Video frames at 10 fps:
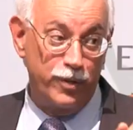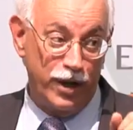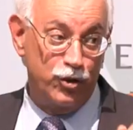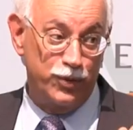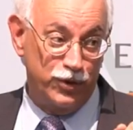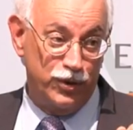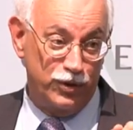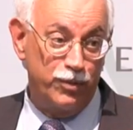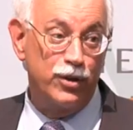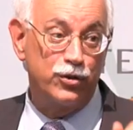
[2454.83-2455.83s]
management
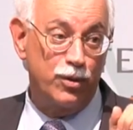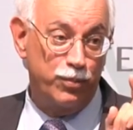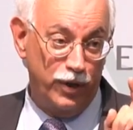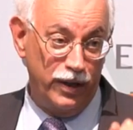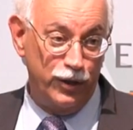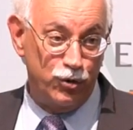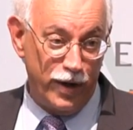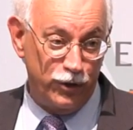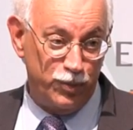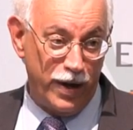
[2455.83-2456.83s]
system that is completely
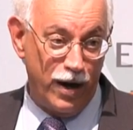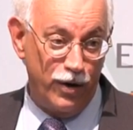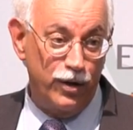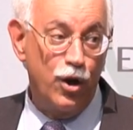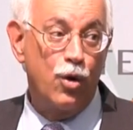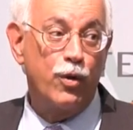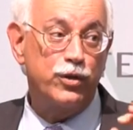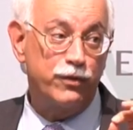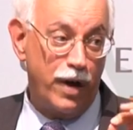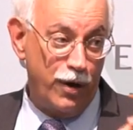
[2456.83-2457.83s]
transparent, where
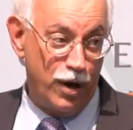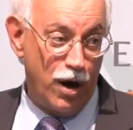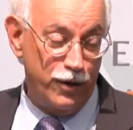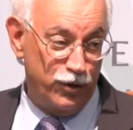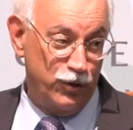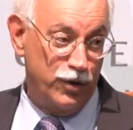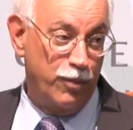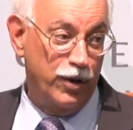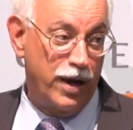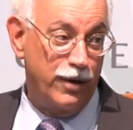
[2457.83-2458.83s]
it's very hard to do
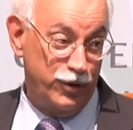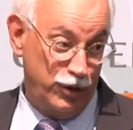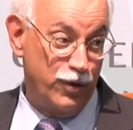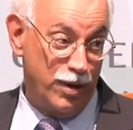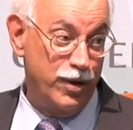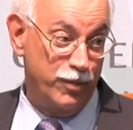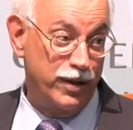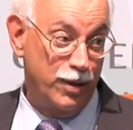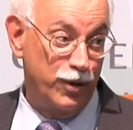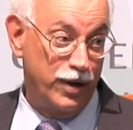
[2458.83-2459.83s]
double counting. You know what I mean
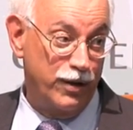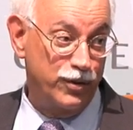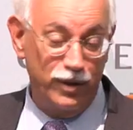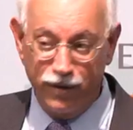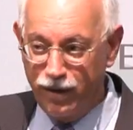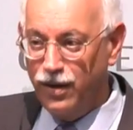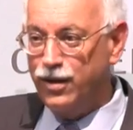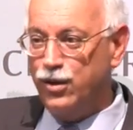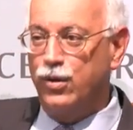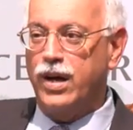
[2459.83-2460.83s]
by double counting?
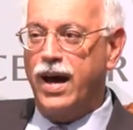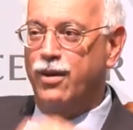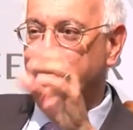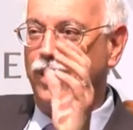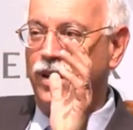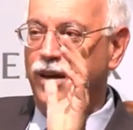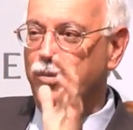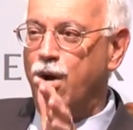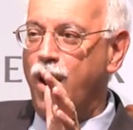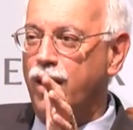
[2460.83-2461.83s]
You count an
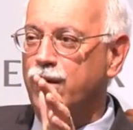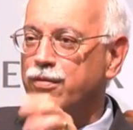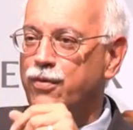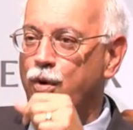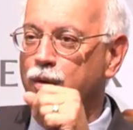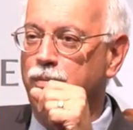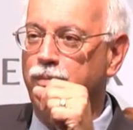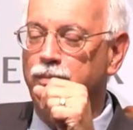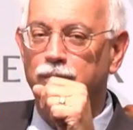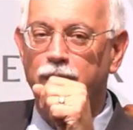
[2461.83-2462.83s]
earmark for
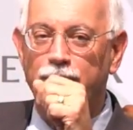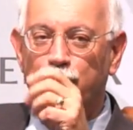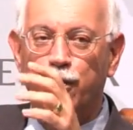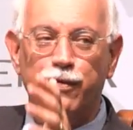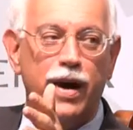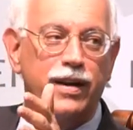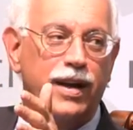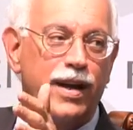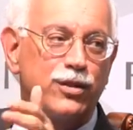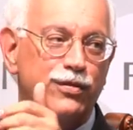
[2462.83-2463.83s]

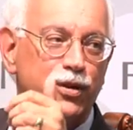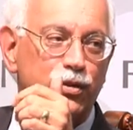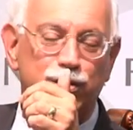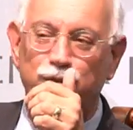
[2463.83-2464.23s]
microfinance for